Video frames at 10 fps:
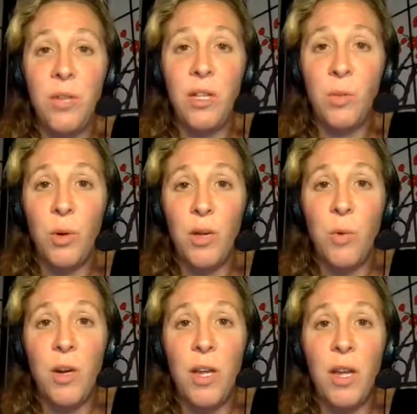that's where you
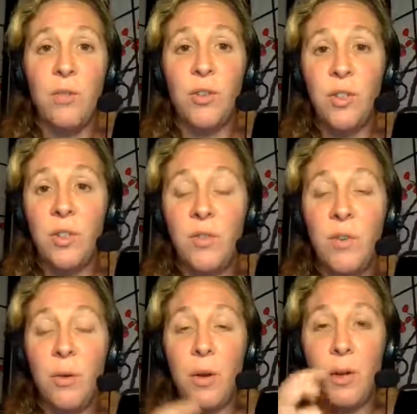want to head for just the
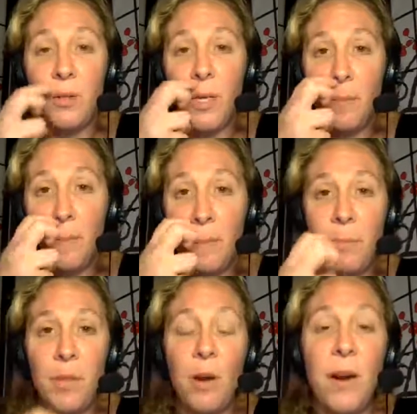video content.
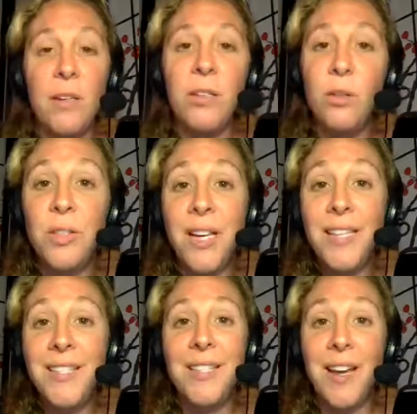All right, so
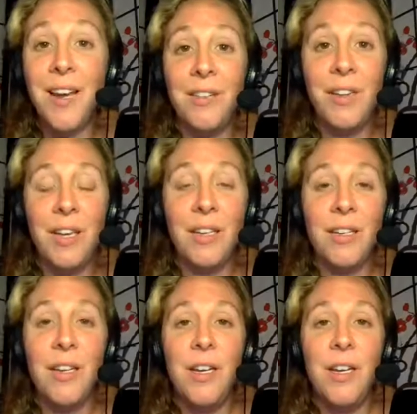let's dive in.